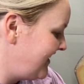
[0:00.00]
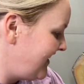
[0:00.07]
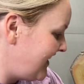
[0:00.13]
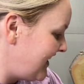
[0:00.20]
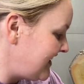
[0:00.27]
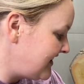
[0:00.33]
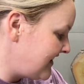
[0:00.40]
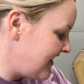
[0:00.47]

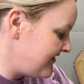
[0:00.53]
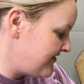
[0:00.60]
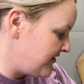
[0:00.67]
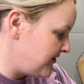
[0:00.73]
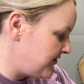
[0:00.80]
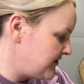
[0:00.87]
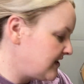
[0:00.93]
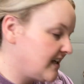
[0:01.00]
I love
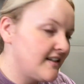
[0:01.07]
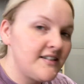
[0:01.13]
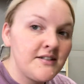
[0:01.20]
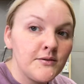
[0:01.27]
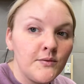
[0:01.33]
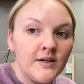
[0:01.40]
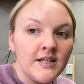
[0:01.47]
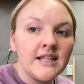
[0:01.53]
those. That's the
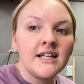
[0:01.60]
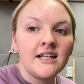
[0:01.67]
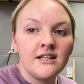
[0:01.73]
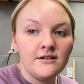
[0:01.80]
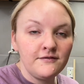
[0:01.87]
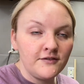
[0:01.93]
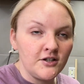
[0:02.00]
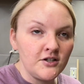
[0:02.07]
one that,
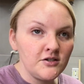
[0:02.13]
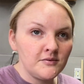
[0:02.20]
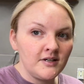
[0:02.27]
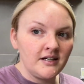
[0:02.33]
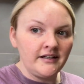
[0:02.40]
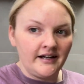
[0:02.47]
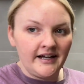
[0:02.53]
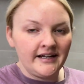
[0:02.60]
the first
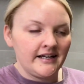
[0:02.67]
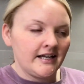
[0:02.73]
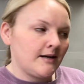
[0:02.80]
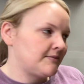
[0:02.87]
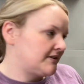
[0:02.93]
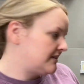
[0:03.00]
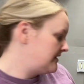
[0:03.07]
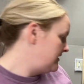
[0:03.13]
one I
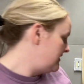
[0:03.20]
kept.